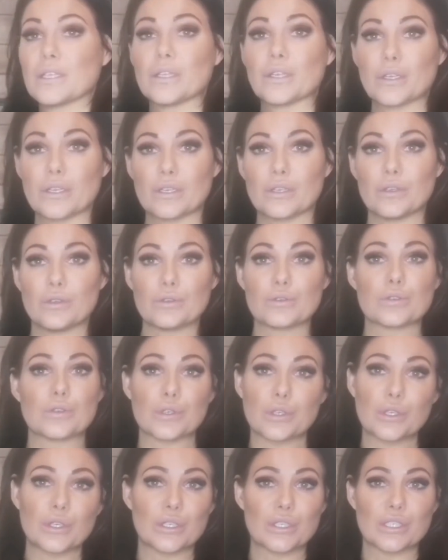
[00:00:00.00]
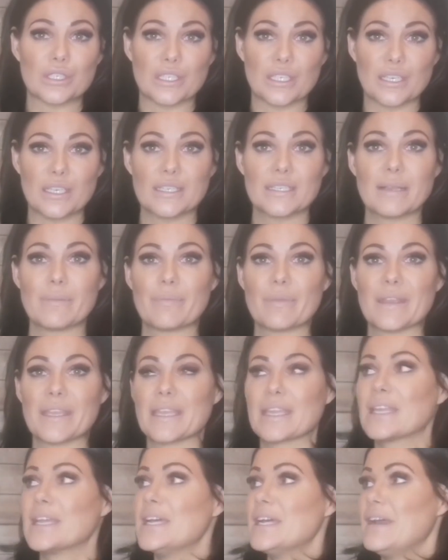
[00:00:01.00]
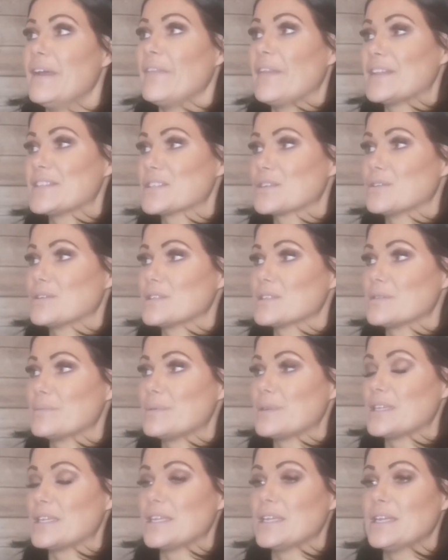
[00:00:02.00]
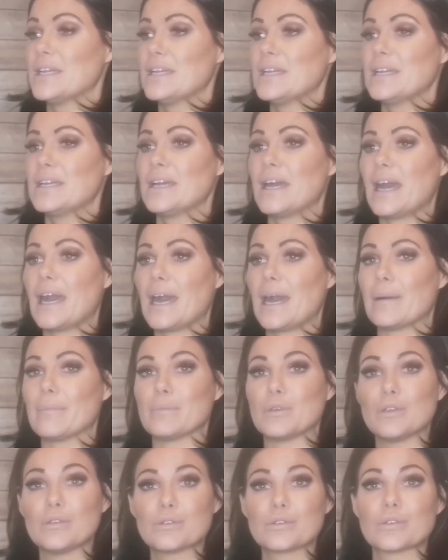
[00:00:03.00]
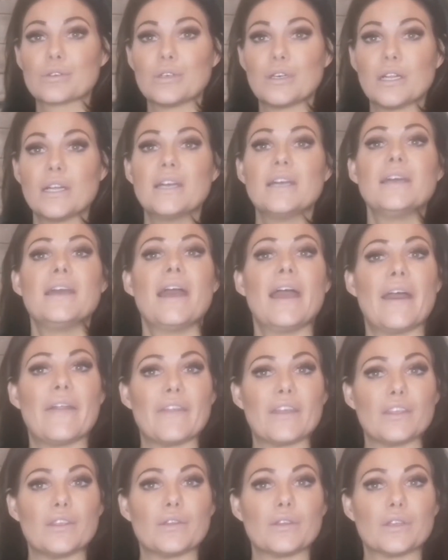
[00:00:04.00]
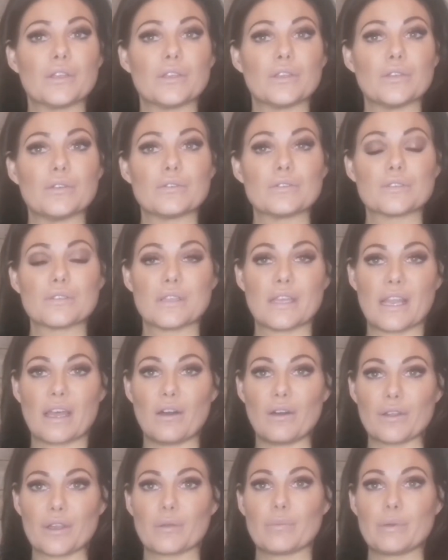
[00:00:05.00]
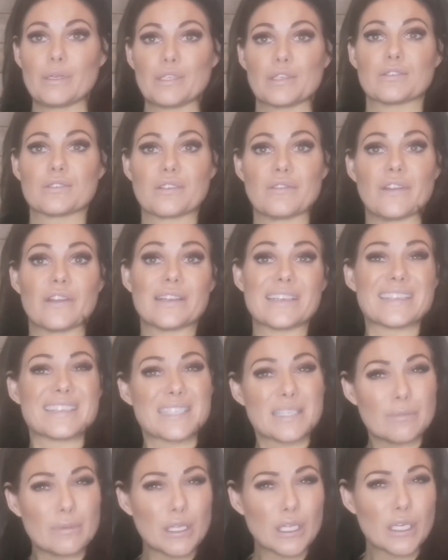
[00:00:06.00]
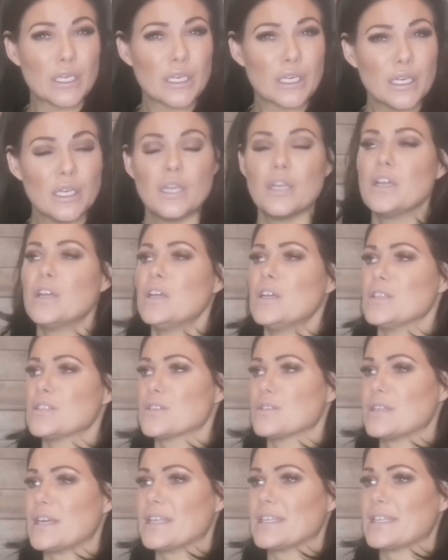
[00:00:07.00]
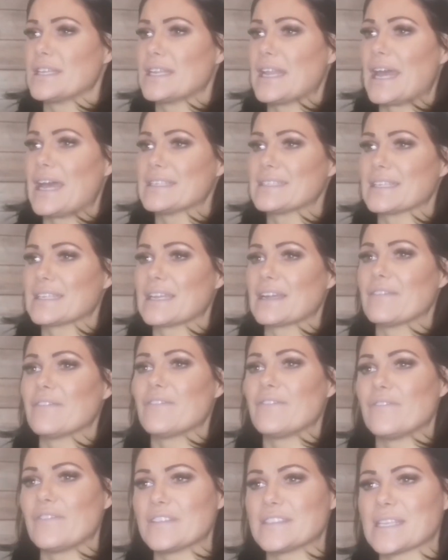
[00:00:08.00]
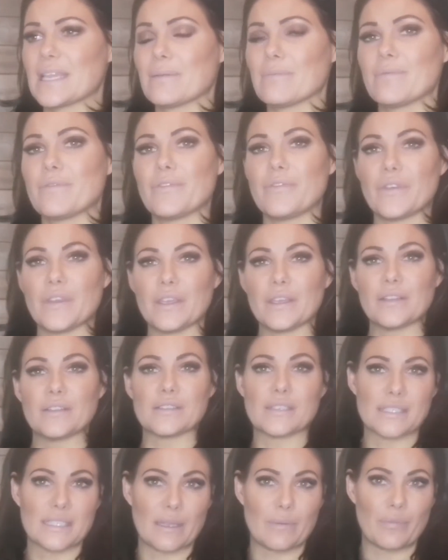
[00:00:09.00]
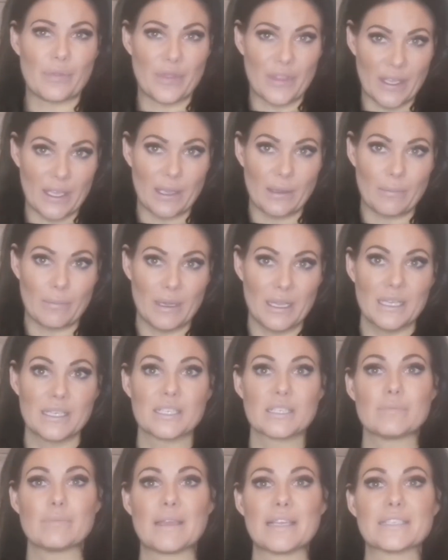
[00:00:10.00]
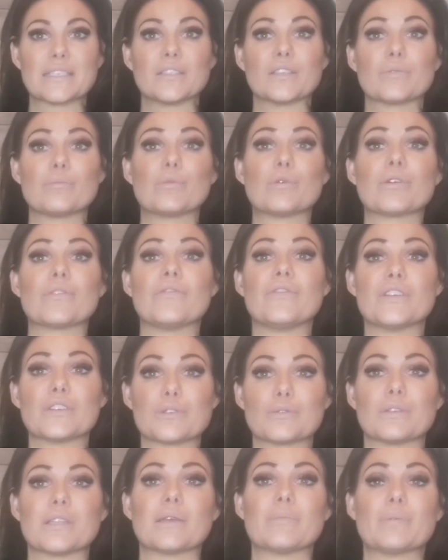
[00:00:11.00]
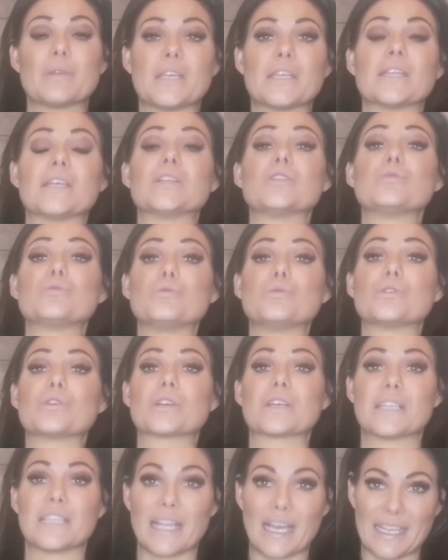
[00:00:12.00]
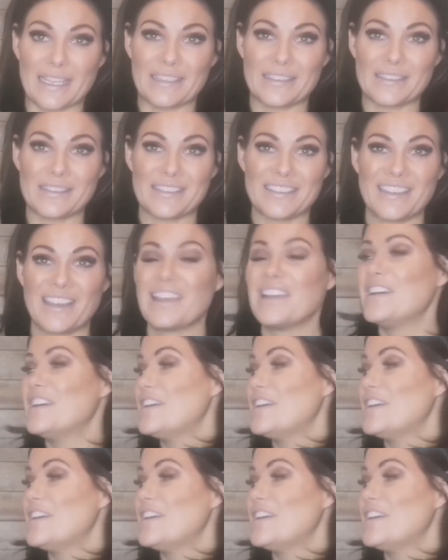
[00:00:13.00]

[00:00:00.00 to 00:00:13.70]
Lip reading: little neutral cushion, something that's going to be neutral and that you can use so that all your pictures are very similar, so that has like a same feel and the same theme. Just makes it look more visually appealing to your clients.